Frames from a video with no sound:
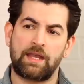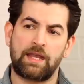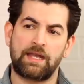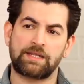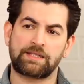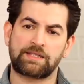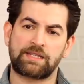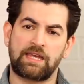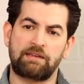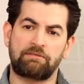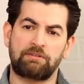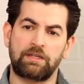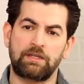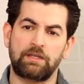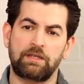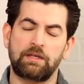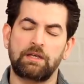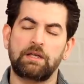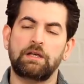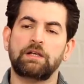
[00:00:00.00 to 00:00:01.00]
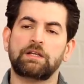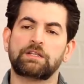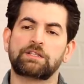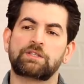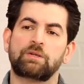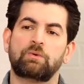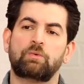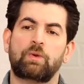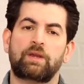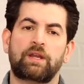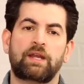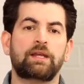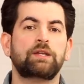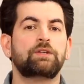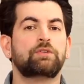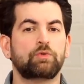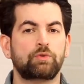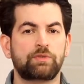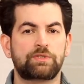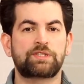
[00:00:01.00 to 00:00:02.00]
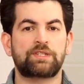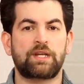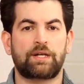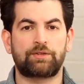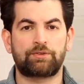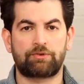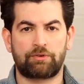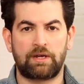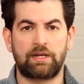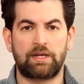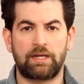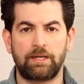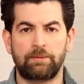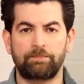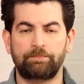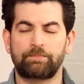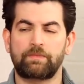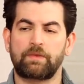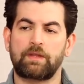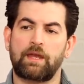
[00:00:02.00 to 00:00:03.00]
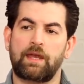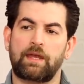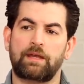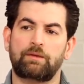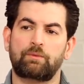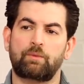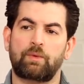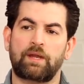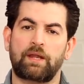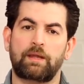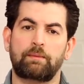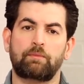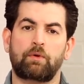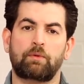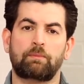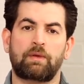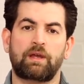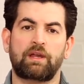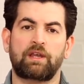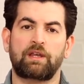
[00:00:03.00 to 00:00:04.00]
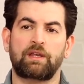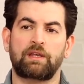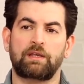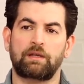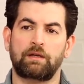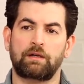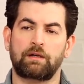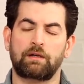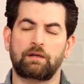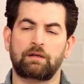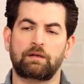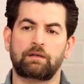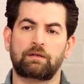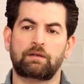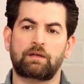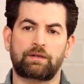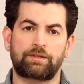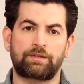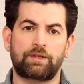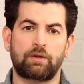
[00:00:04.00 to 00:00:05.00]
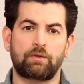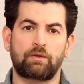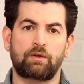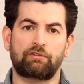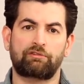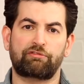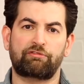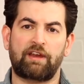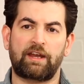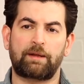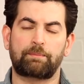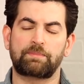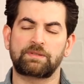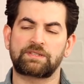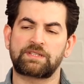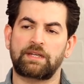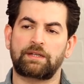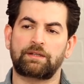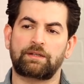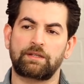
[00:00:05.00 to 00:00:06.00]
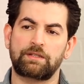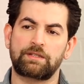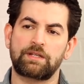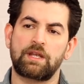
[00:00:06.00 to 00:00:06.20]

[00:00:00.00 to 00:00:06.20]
as heavy. So when I do start training and when I'm on my uh, cut down of fat percentage,